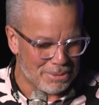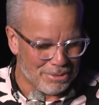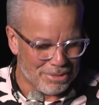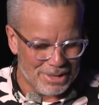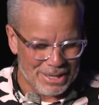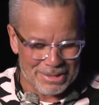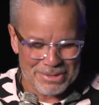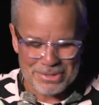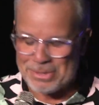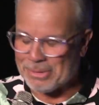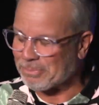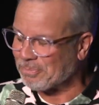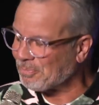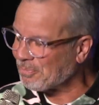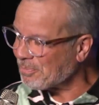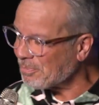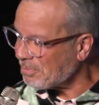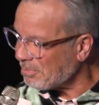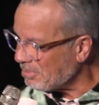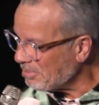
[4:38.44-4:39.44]
a couple things.
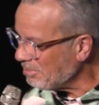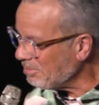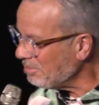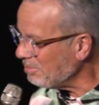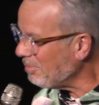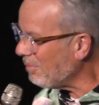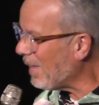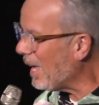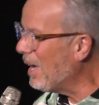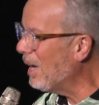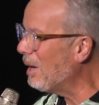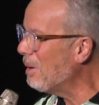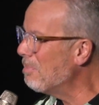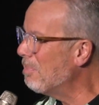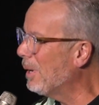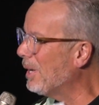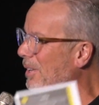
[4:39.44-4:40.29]
Uh,